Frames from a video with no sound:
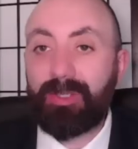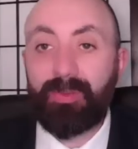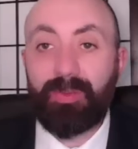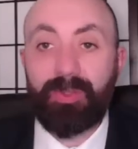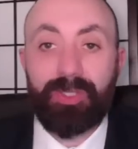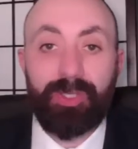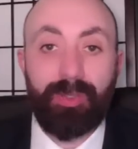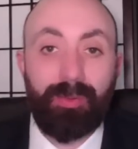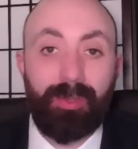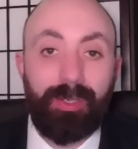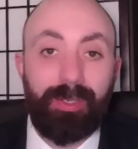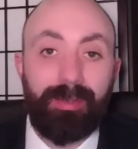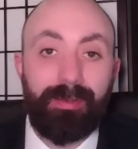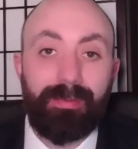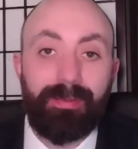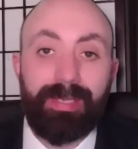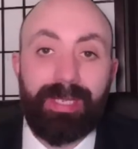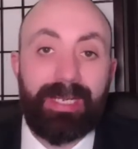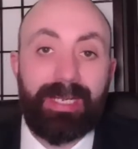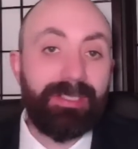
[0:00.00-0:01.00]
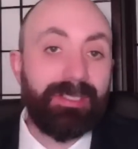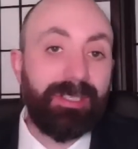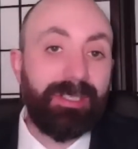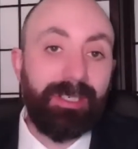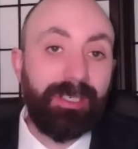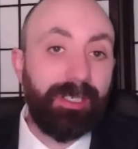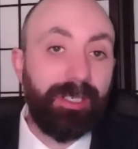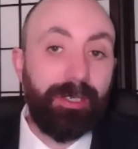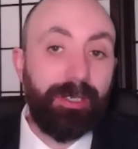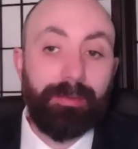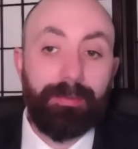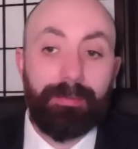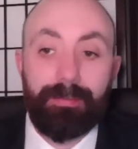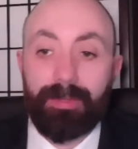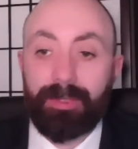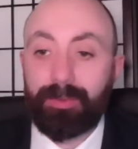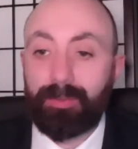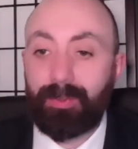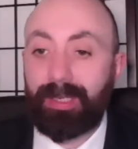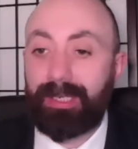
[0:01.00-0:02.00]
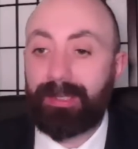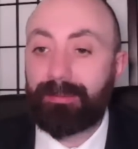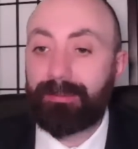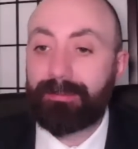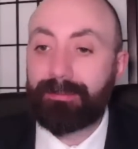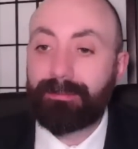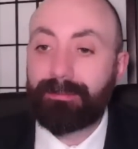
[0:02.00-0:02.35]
for too long. That's going to go as well.